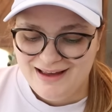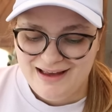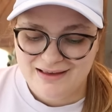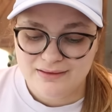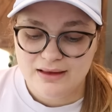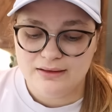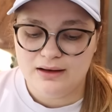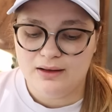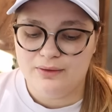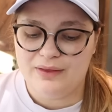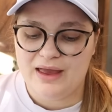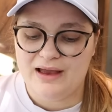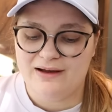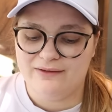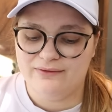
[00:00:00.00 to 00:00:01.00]
And then
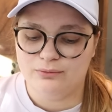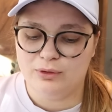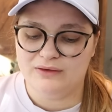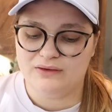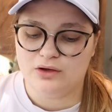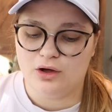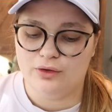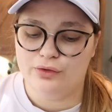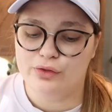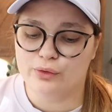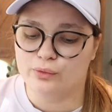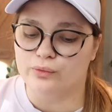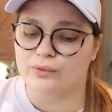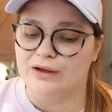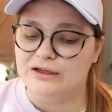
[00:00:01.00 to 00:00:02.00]
they have what's called
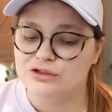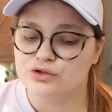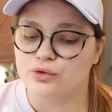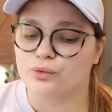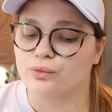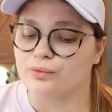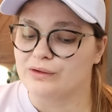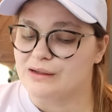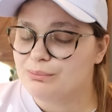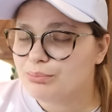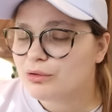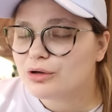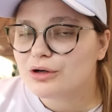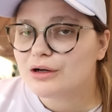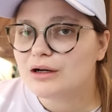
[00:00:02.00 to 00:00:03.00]
the Ridge
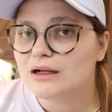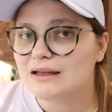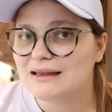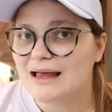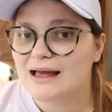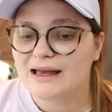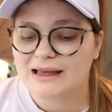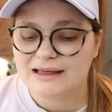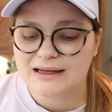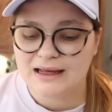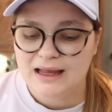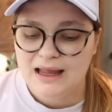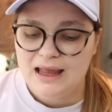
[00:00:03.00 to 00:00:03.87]
Reaper line.